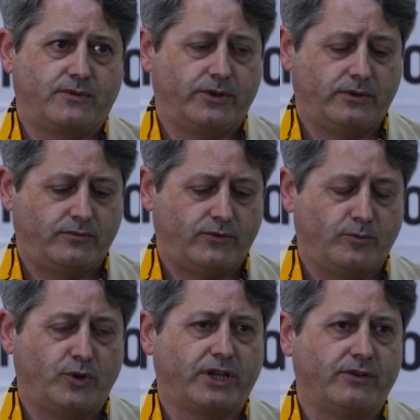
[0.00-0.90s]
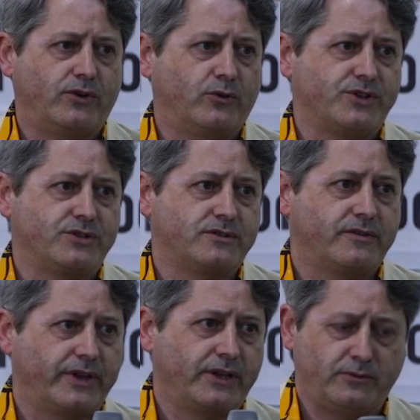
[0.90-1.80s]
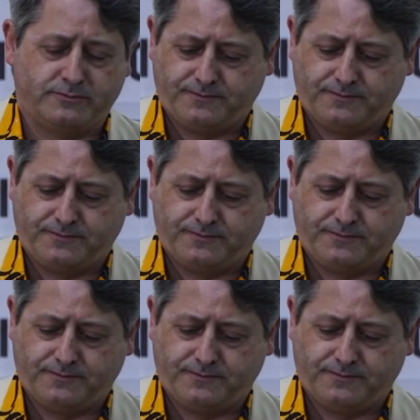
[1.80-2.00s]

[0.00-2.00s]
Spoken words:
for you for more time for questions. Thank you.